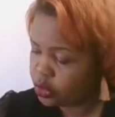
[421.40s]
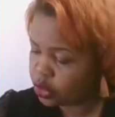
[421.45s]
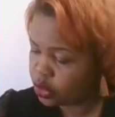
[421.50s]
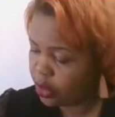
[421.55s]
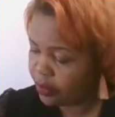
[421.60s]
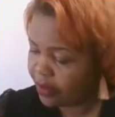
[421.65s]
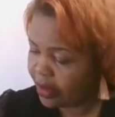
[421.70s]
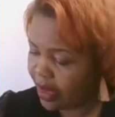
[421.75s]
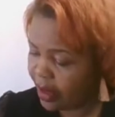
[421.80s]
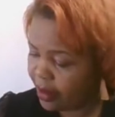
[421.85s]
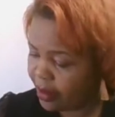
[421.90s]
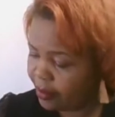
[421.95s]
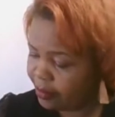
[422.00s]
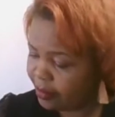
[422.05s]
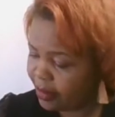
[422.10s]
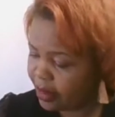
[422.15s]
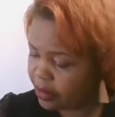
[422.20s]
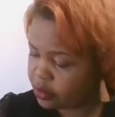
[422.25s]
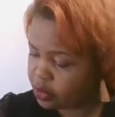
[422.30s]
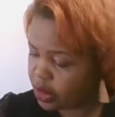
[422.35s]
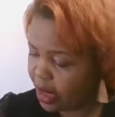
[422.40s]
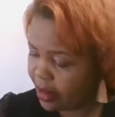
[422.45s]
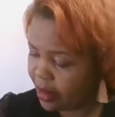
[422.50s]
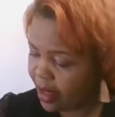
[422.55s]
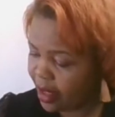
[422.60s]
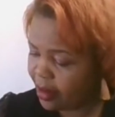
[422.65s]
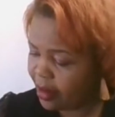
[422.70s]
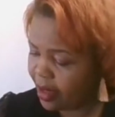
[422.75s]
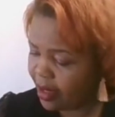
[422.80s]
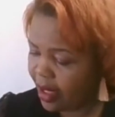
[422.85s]
sorry, I'm
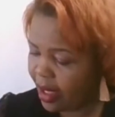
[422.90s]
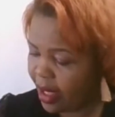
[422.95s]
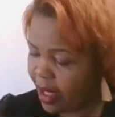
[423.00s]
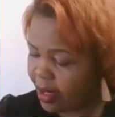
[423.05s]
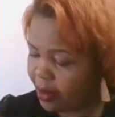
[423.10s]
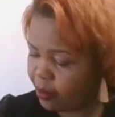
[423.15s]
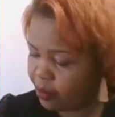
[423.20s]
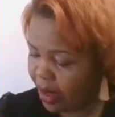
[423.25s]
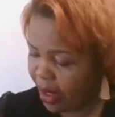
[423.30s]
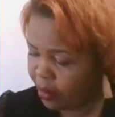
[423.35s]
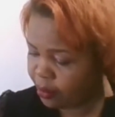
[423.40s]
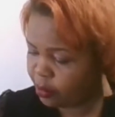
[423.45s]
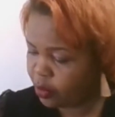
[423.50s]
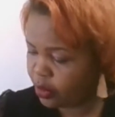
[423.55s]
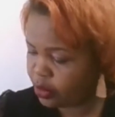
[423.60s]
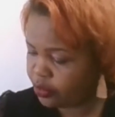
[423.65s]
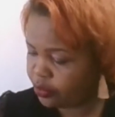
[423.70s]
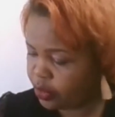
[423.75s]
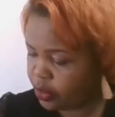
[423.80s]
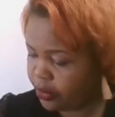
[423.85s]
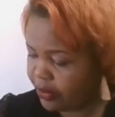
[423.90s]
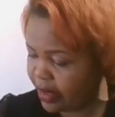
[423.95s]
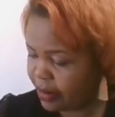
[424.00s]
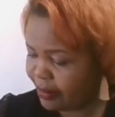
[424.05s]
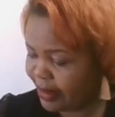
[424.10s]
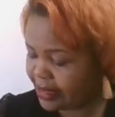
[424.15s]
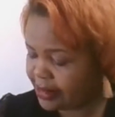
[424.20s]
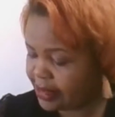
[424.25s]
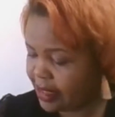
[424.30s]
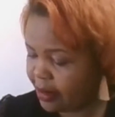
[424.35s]
going to correct
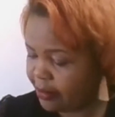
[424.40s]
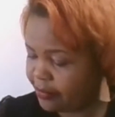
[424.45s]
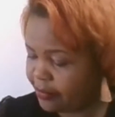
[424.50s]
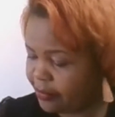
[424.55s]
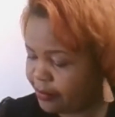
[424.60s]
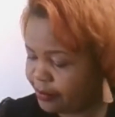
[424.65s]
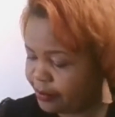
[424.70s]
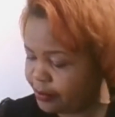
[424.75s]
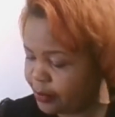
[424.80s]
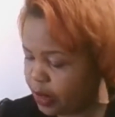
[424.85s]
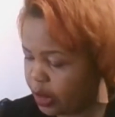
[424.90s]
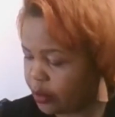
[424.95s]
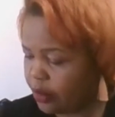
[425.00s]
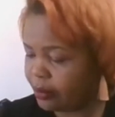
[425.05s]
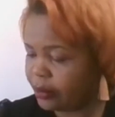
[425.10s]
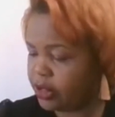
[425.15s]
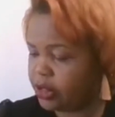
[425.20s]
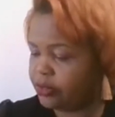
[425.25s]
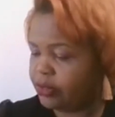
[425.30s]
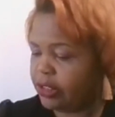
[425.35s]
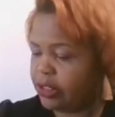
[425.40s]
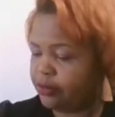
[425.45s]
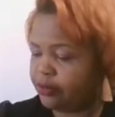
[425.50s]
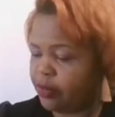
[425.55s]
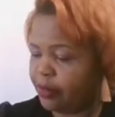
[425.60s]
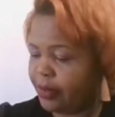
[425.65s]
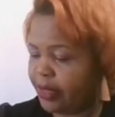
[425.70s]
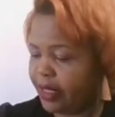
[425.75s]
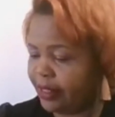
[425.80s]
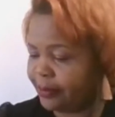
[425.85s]
myself. No, I'm just reading
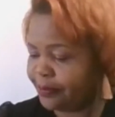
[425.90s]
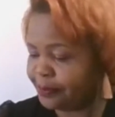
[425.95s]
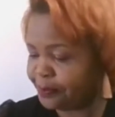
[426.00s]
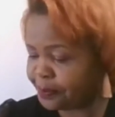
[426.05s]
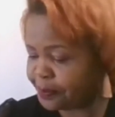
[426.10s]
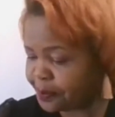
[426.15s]
from here.